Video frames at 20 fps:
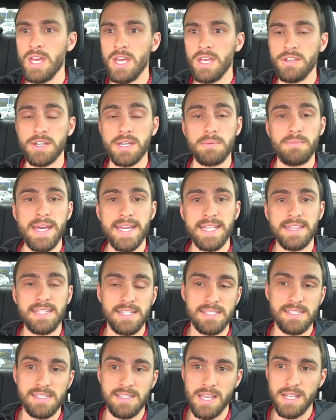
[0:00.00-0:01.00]
you can make
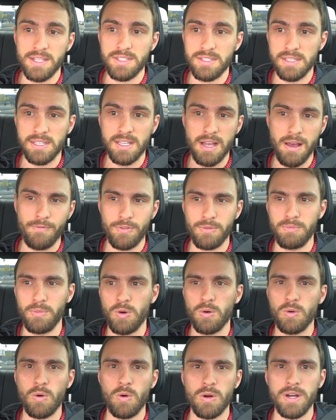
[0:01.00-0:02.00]
these seats as comfortable
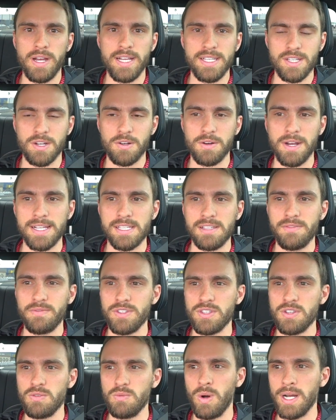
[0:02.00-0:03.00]
or as aggressive
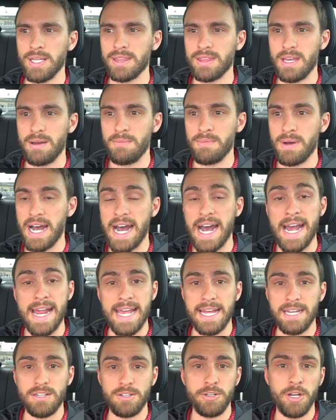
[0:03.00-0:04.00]
as you want them. I
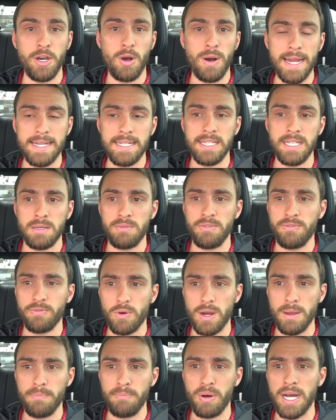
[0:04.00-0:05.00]
had no idea
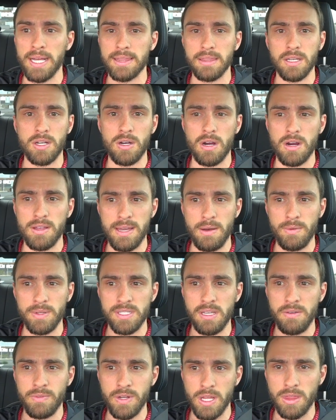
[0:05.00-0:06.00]
before I bought the car that
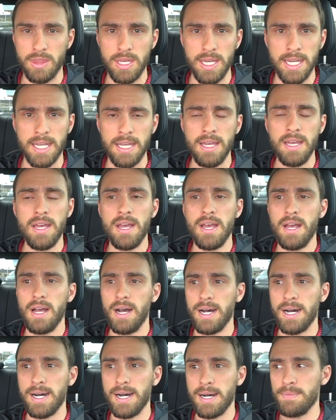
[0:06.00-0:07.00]
was even a thing,
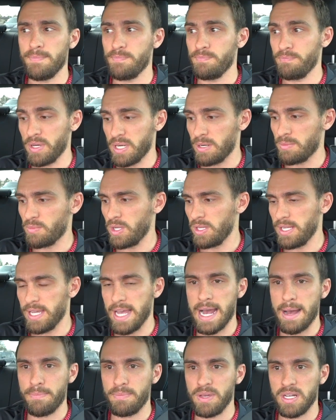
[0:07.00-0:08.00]
but I'm really
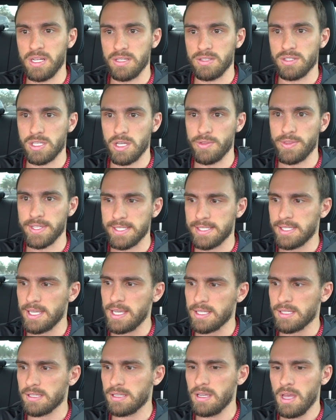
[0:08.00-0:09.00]
happy it is. So the
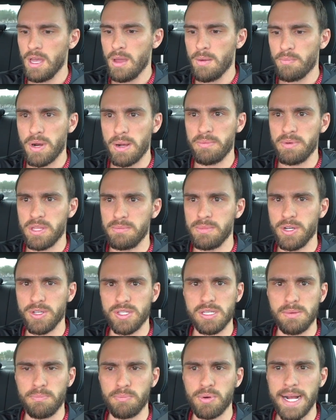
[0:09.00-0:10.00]
seats, probably the
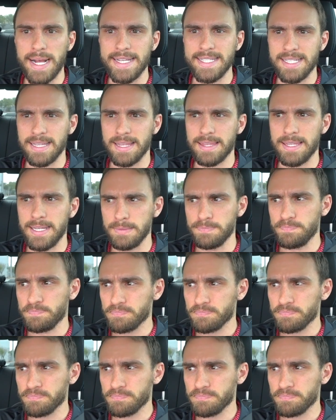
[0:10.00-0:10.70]
most surprising thing.